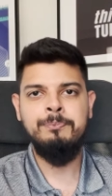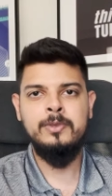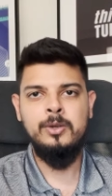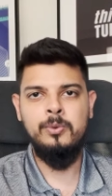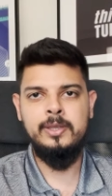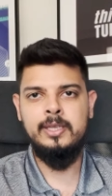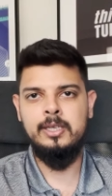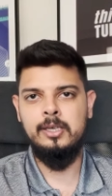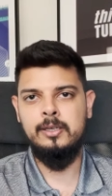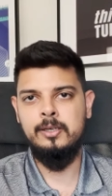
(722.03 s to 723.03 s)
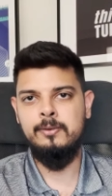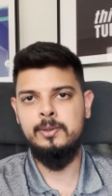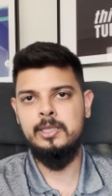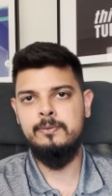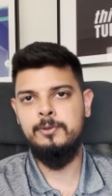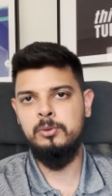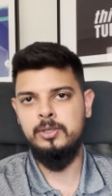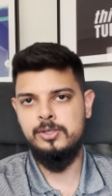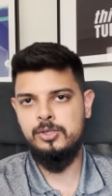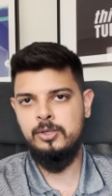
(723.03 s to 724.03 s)
within a, uh, uh, within a few
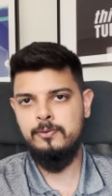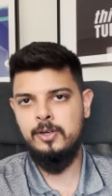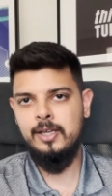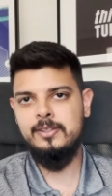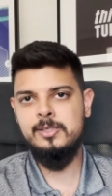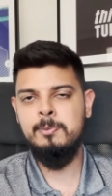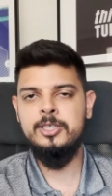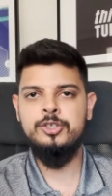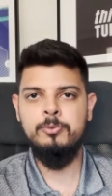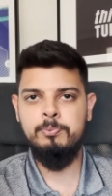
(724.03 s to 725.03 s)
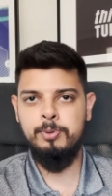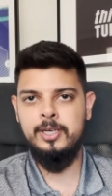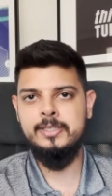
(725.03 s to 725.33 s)
years. So you've got this much, you put it